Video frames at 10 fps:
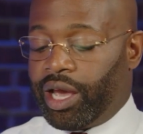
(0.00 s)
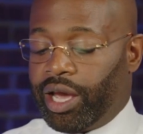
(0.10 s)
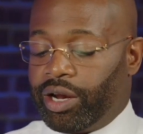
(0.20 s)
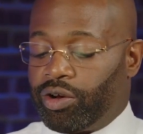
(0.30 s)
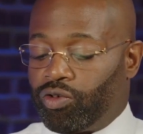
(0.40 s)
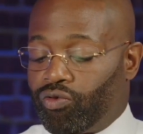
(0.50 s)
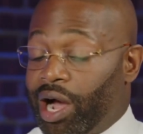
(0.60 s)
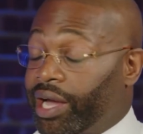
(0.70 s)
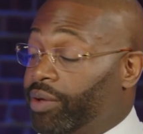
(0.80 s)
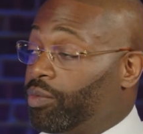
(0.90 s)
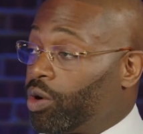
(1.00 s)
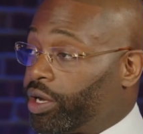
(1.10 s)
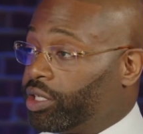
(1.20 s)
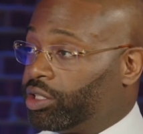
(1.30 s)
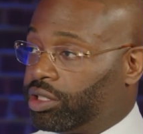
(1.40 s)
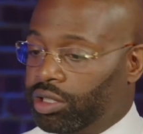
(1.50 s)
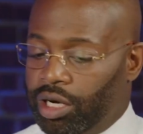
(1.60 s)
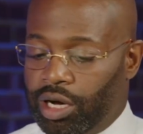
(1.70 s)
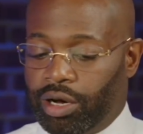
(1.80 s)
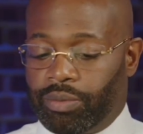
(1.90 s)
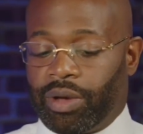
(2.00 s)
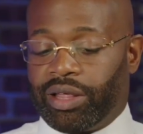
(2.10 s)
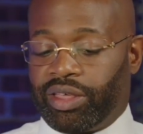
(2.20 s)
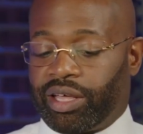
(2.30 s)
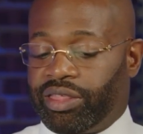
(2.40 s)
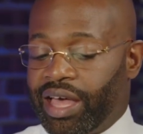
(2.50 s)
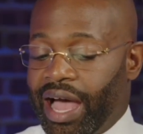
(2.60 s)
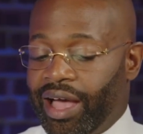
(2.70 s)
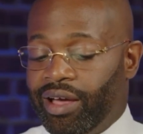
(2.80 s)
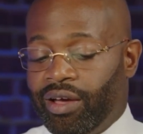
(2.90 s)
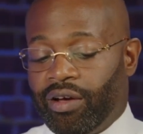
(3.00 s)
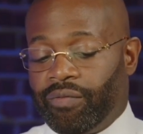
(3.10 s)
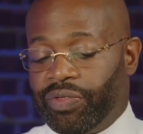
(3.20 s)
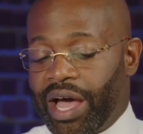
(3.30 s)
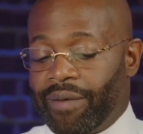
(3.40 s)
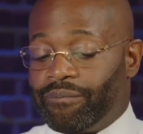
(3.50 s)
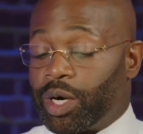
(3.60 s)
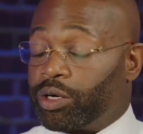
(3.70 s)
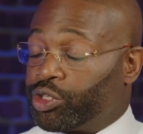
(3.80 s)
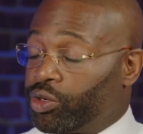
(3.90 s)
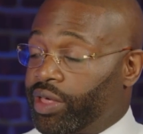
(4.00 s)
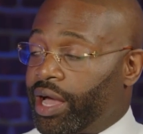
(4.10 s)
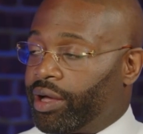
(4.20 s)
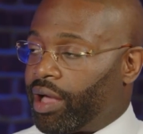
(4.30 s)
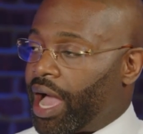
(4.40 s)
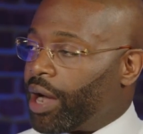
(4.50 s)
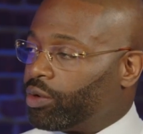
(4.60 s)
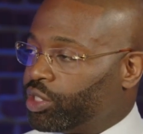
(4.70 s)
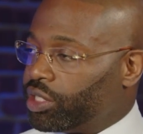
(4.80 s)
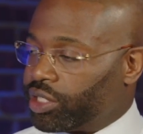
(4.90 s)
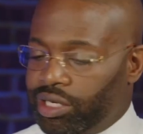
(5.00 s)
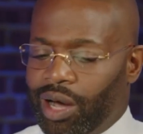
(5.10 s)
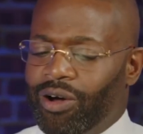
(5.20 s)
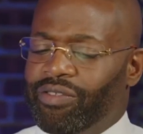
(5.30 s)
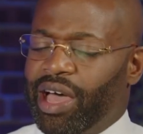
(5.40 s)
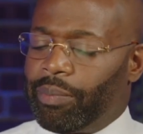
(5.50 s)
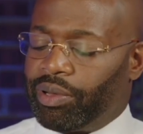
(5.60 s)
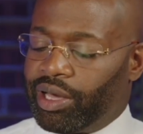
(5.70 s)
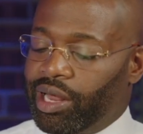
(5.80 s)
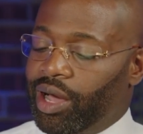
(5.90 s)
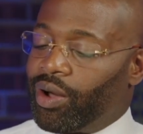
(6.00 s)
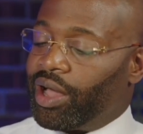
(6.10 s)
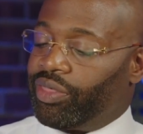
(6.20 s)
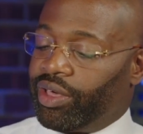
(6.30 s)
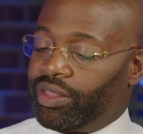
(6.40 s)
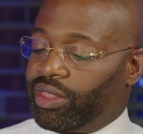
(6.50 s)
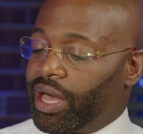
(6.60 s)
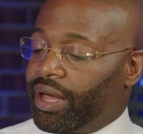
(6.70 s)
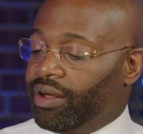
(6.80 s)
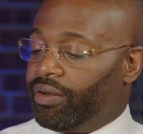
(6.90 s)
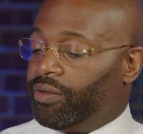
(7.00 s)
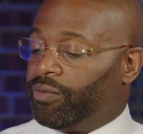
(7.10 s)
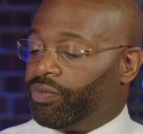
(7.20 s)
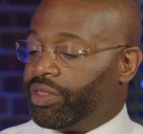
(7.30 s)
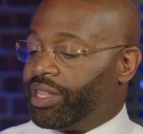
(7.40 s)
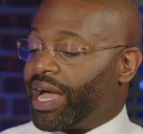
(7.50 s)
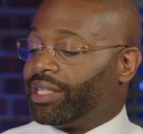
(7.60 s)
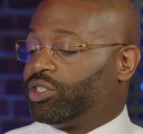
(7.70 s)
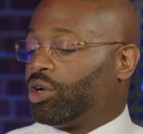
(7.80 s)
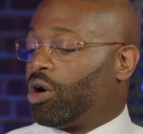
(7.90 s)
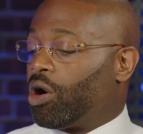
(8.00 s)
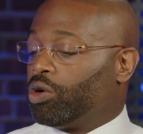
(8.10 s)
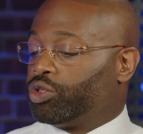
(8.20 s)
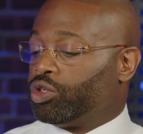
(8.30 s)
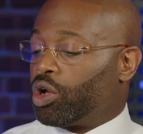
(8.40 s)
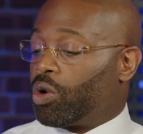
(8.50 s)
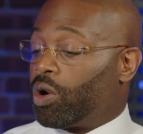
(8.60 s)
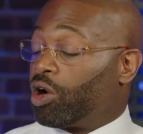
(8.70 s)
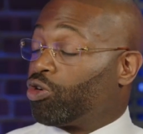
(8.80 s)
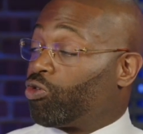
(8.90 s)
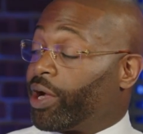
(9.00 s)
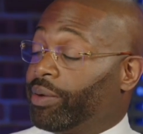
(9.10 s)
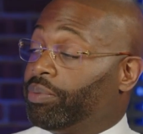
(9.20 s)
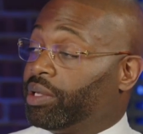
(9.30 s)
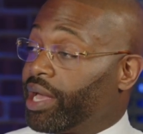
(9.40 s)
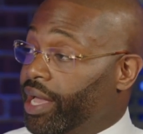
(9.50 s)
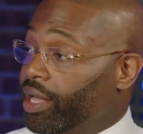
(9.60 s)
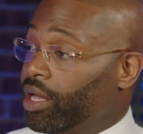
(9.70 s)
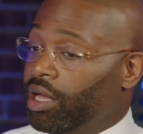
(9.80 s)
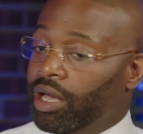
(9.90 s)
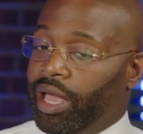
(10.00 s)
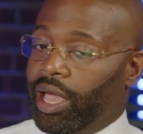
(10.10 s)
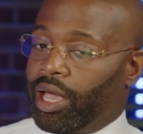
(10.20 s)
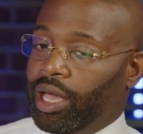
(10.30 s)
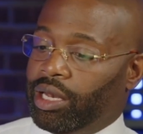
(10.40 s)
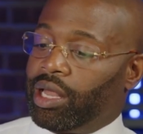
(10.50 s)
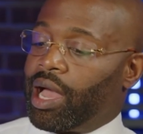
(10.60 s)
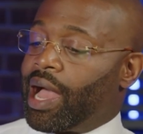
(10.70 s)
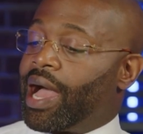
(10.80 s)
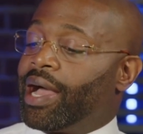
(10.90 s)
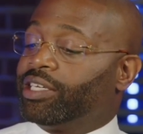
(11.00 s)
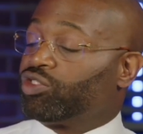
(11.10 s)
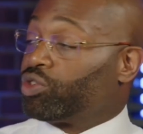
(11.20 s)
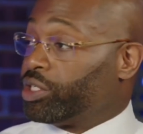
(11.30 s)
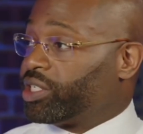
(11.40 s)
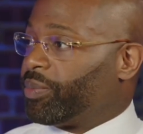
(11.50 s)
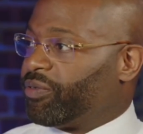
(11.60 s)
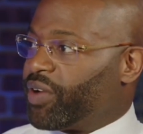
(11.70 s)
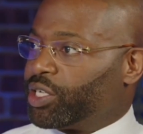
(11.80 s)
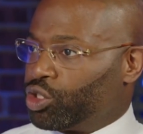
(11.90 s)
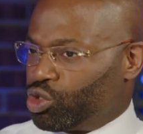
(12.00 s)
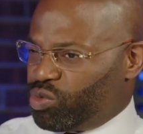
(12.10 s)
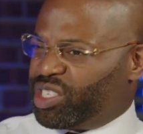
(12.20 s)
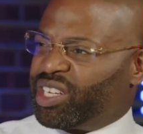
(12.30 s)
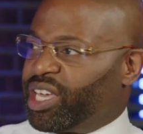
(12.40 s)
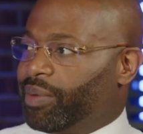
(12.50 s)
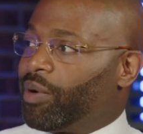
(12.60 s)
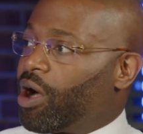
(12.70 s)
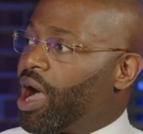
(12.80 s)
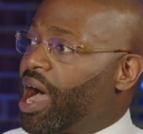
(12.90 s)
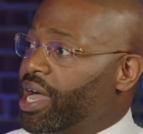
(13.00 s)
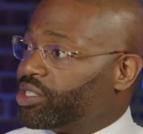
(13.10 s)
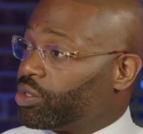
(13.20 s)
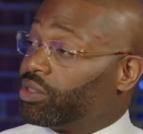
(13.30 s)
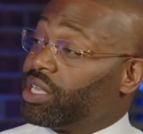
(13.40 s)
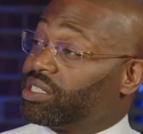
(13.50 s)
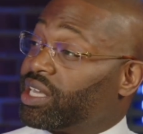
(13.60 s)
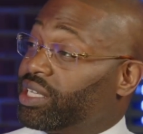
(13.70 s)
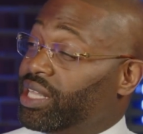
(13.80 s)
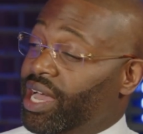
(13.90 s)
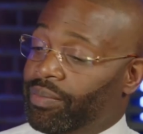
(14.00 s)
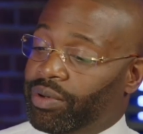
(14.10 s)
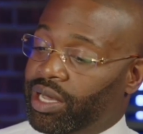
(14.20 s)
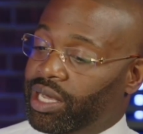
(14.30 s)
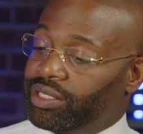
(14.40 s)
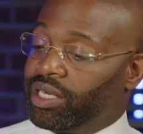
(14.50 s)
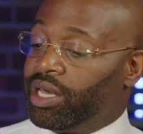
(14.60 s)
and Rocket Mortgage. I think that merger, that acquisition, however that played out, I think that's also a great play. And as real estate professionals, we should keep our eyes on things like that, because